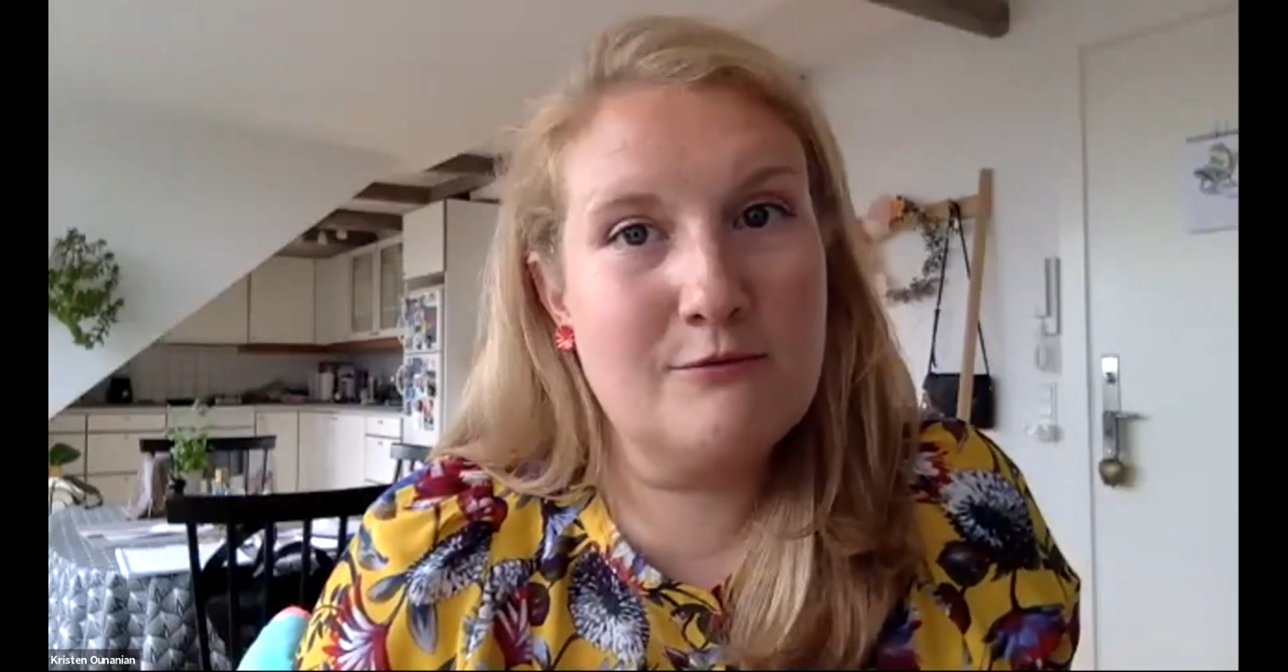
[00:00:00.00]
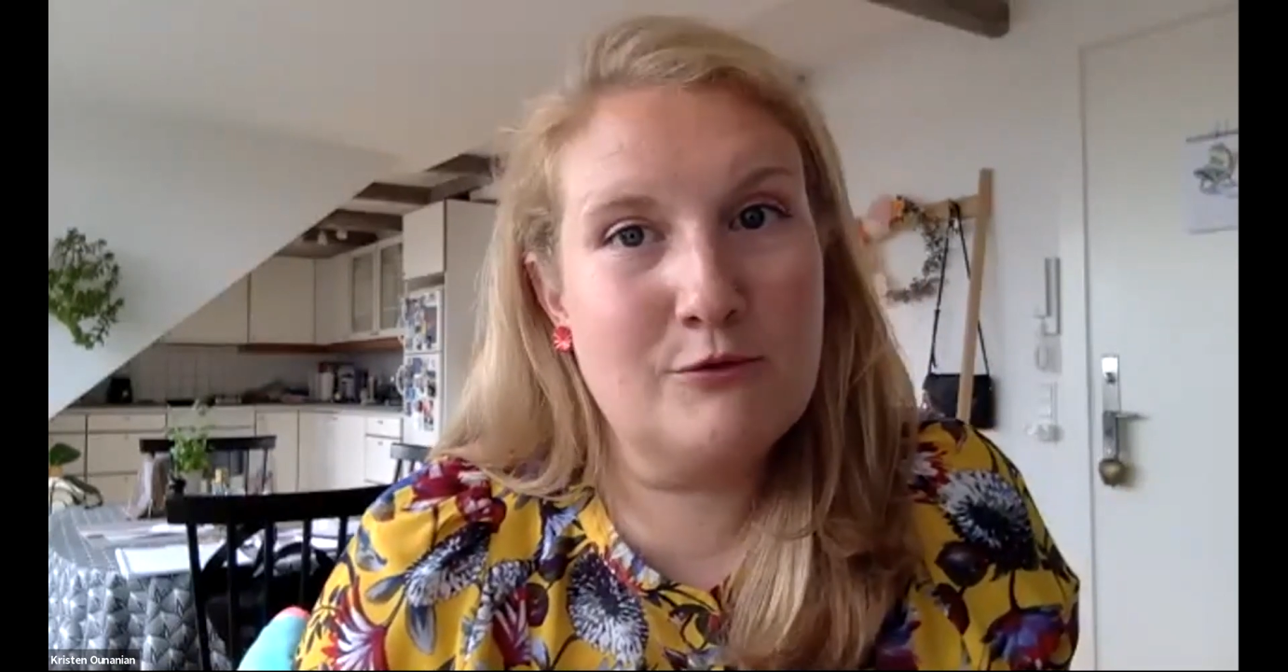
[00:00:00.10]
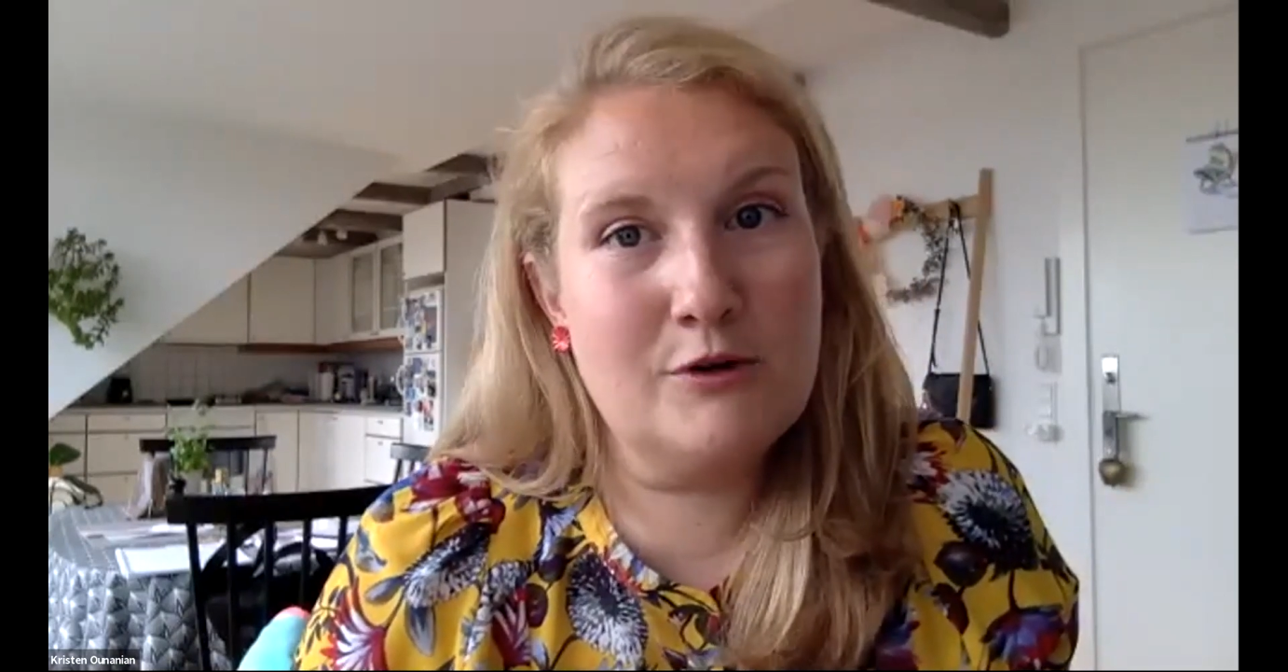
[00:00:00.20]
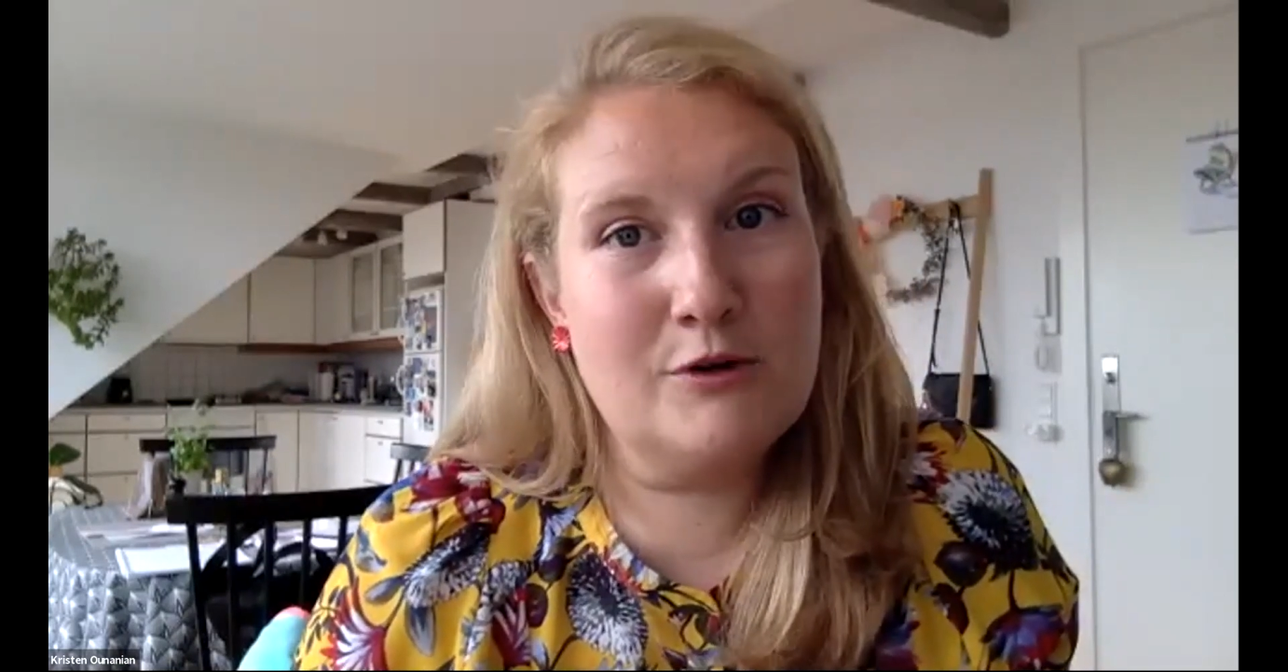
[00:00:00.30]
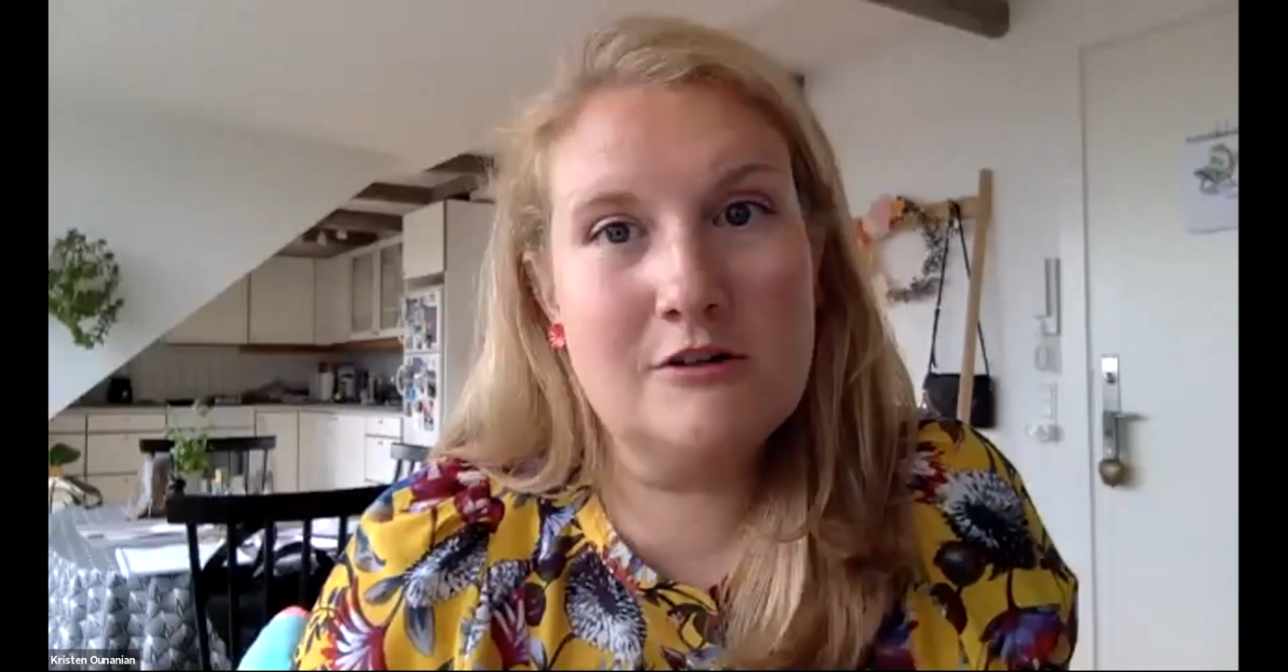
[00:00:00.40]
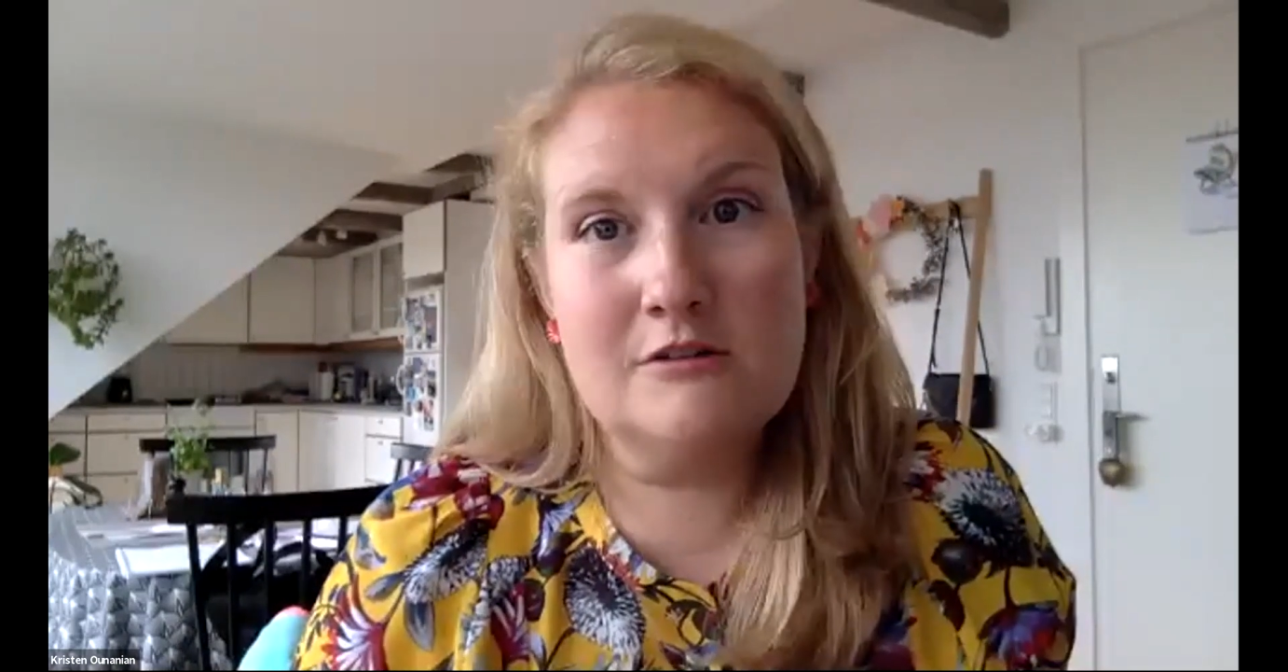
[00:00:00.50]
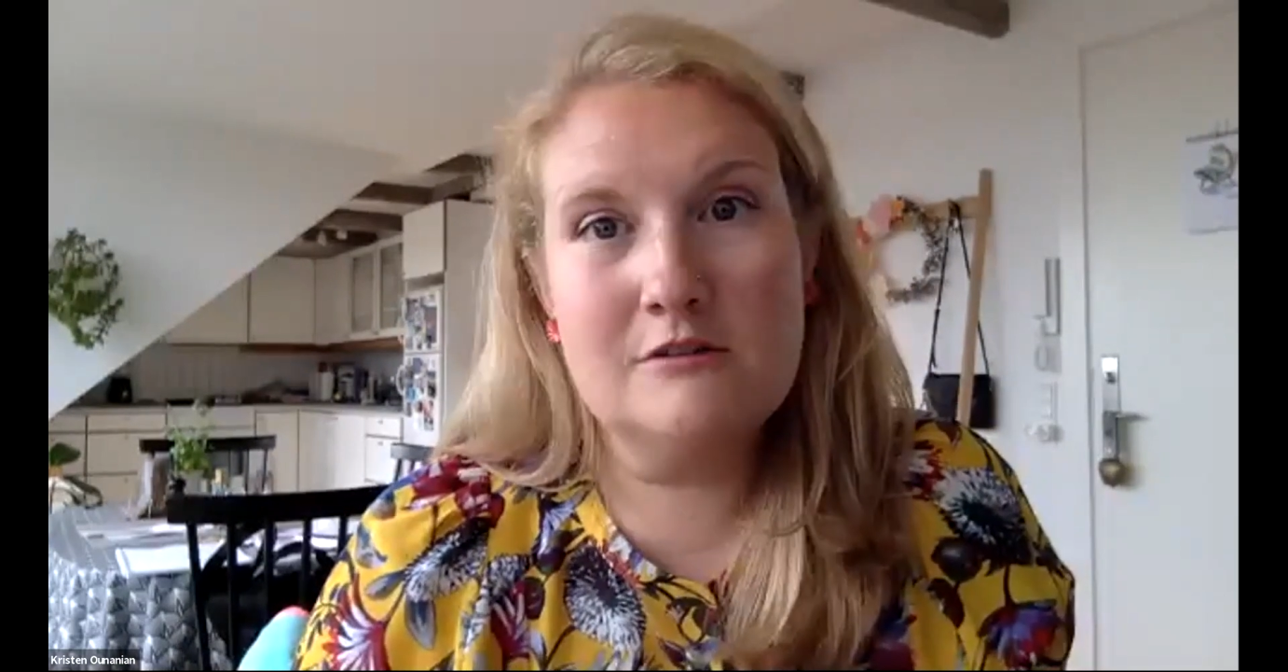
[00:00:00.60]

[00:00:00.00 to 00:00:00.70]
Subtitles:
of rural